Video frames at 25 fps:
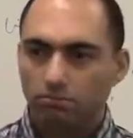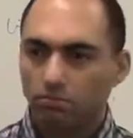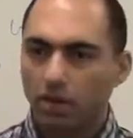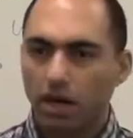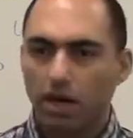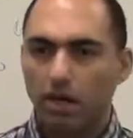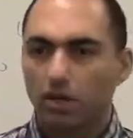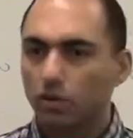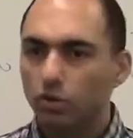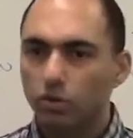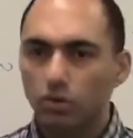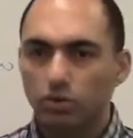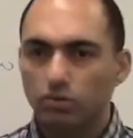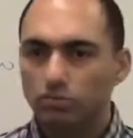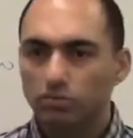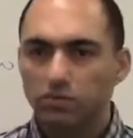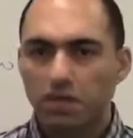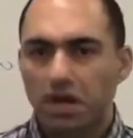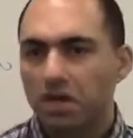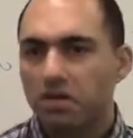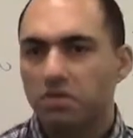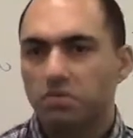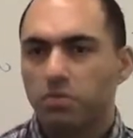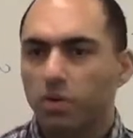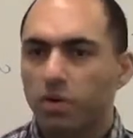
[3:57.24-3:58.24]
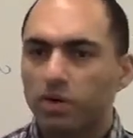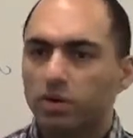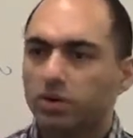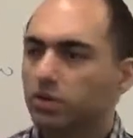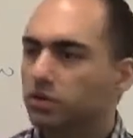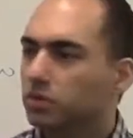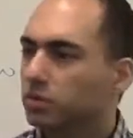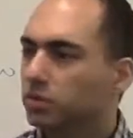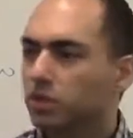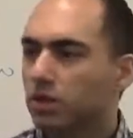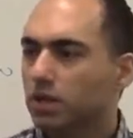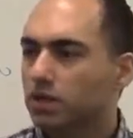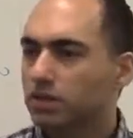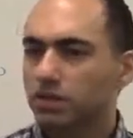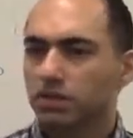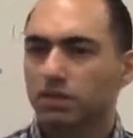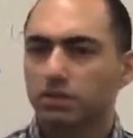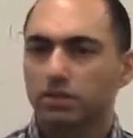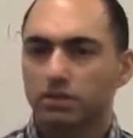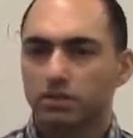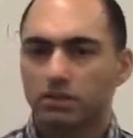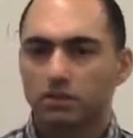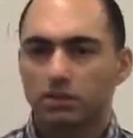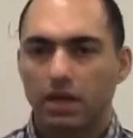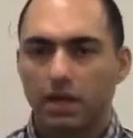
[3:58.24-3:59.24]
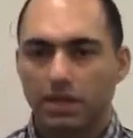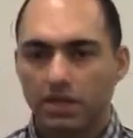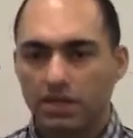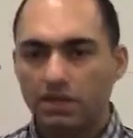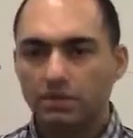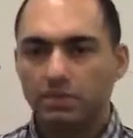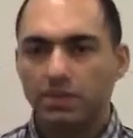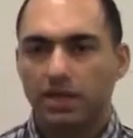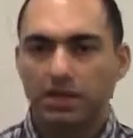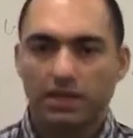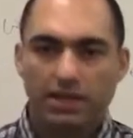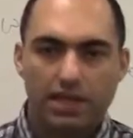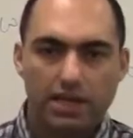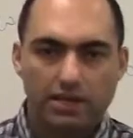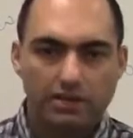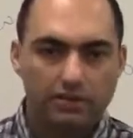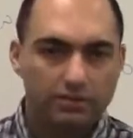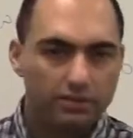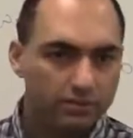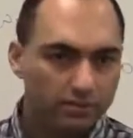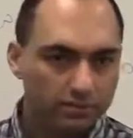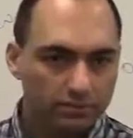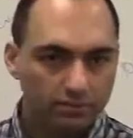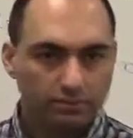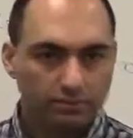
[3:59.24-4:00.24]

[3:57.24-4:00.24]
By whom? Not important who does it. I need my letter.